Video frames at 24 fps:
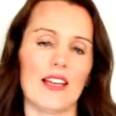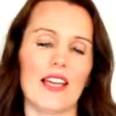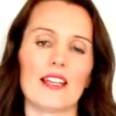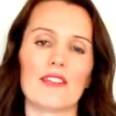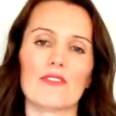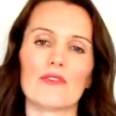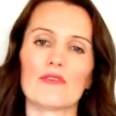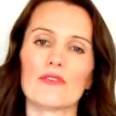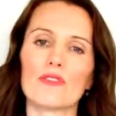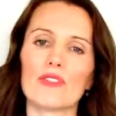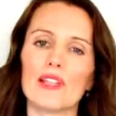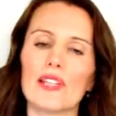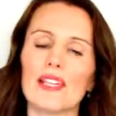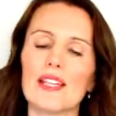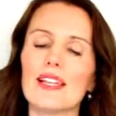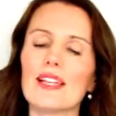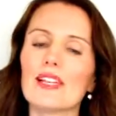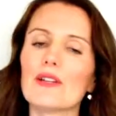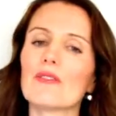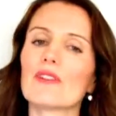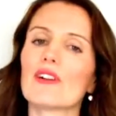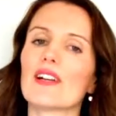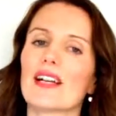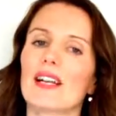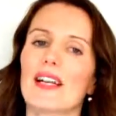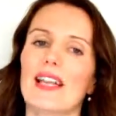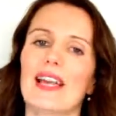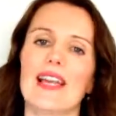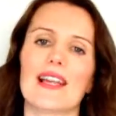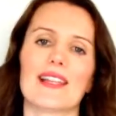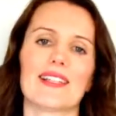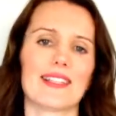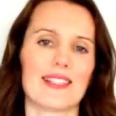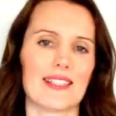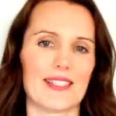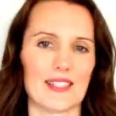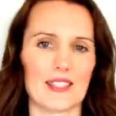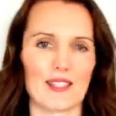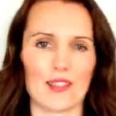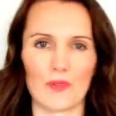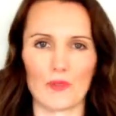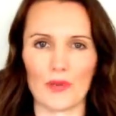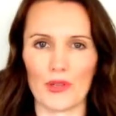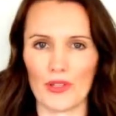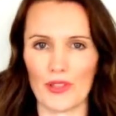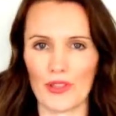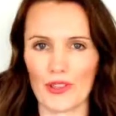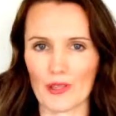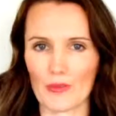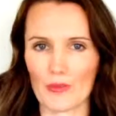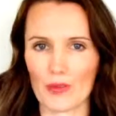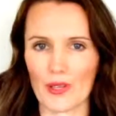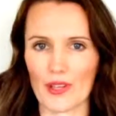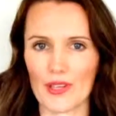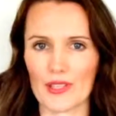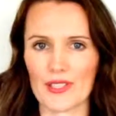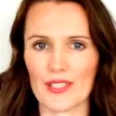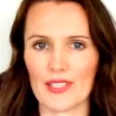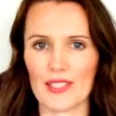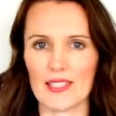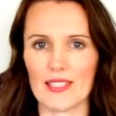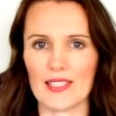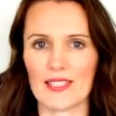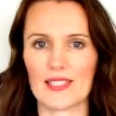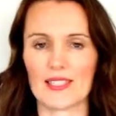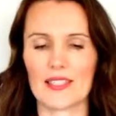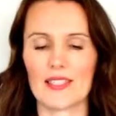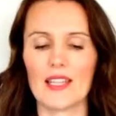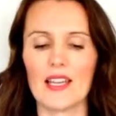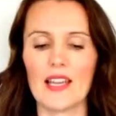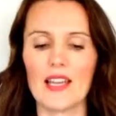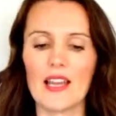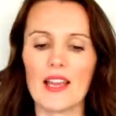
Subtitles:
and really relax into the birthing process,